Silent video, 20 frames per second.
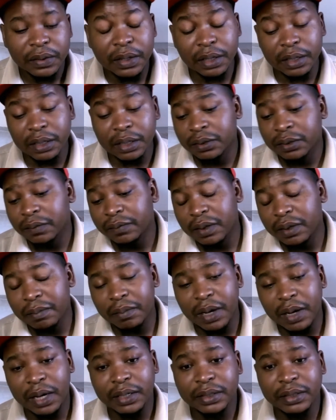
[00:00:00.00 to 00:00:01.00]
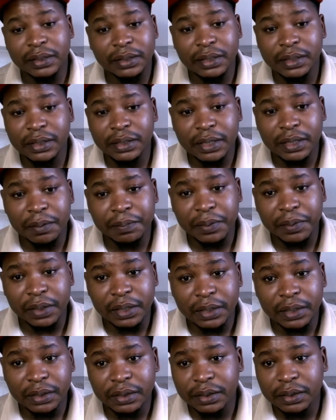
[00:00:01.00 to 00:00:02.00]
The rest of the money
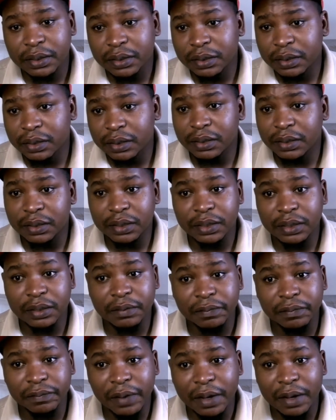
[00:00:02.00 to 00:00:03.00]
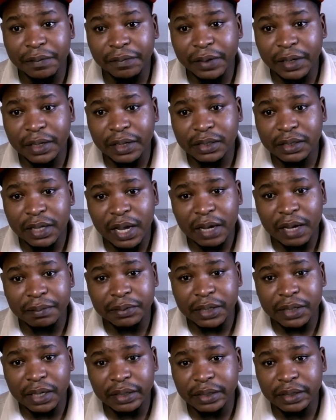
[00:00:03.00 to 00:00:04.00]
disappears. In 5 years'
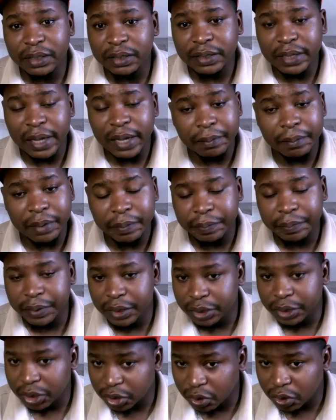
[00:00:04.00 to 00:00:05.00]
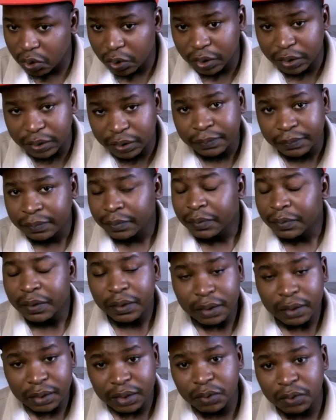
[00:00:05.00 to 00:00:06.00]
time, 10 years' time, the bridge is gone.
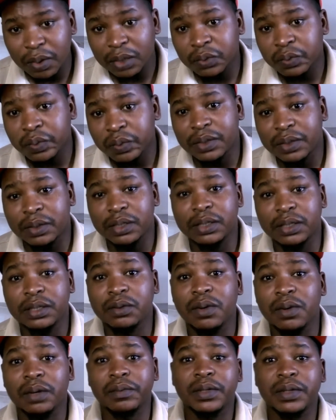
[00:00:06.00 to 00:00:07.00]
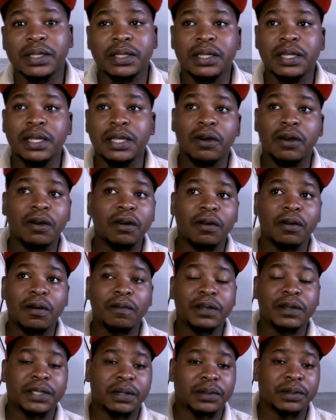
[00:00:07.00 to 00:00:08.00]
This is what we're seeing all
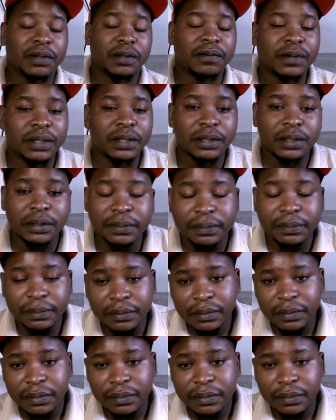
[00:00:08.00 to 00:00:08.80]
over South Africa.